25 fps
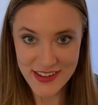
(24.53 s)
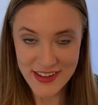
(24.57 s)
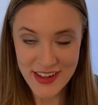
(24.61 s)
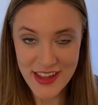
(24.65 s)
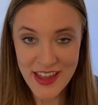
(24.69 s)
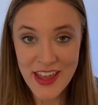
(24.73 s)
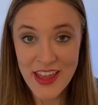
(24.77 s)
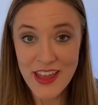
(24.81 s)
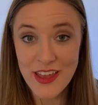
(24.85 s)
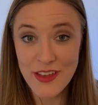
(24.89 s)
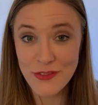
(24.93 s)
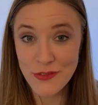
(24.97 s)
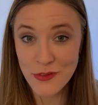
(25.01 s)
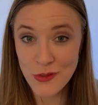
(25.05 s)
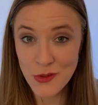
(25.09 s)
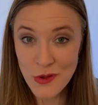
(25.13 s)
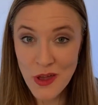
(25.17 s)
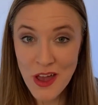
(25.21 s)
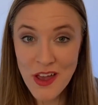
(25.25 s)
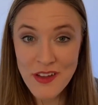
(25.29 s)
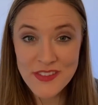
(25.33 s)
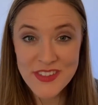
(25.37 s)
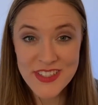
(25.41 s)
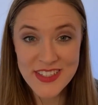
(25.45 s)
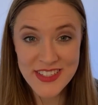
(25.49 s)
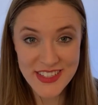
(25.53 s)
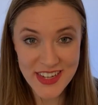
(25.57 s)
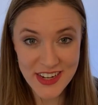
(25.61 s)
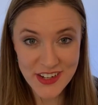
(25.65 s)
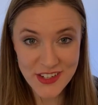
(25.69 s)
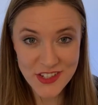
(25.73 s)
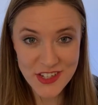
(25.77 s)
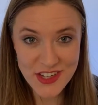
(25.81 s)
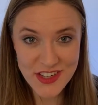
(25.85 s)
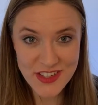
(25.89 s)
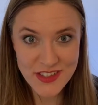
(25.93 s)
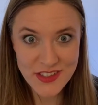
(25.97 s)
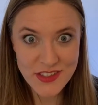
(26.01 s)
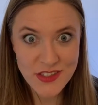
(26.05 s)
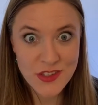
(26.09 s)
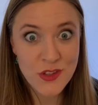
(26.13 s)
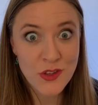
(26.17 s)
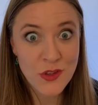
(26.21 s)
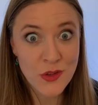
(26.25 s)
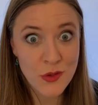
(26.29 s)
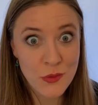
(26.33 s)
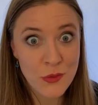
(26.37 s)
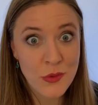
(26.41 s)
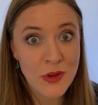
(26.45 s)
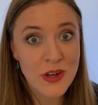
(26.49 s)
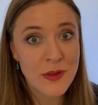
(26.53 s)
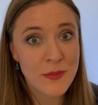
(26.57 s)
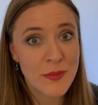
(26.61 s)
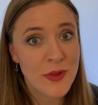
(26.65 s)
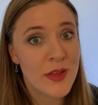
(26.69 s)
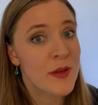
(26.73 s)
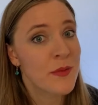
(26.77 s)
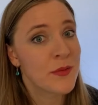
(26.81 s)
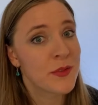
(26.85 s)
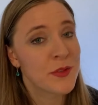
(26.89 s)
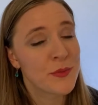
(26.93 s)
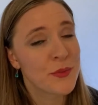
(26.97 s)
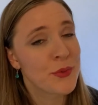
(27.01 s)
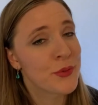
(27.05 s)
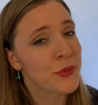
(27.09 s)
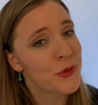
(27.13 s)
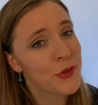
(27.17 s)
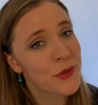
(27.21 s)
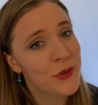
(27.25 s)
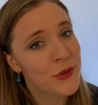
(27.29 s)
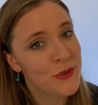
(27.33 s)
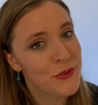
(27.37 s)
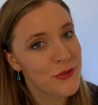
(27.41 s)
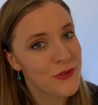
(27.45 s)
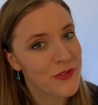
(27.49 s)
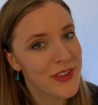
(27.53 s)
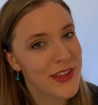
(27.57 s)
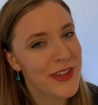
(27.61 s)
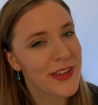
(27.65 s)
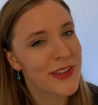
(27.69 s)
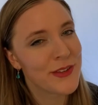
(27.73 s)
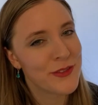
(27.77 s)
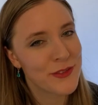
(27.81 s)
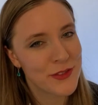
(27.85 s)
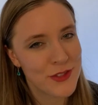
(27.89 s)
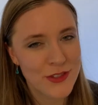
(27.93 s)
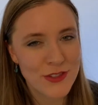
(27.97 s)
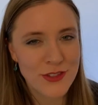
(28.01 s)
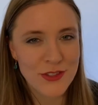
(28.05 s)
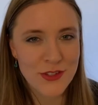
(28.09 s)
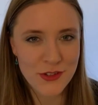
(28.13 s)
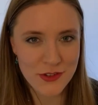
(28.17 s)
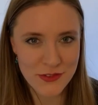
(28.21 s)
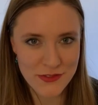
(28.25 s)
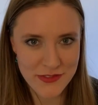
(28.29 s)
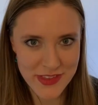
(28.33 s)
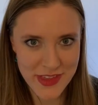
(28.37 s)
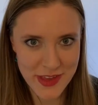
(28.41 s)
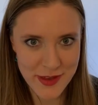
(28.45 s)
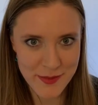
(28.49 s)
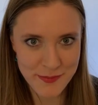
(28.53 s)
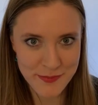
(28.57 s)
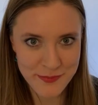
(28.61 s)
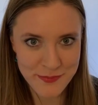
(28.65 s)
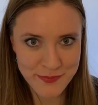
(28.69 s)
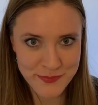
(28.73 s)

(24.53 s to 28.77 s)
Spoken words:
If you have deductions, you want to be able to prove that you deserve them.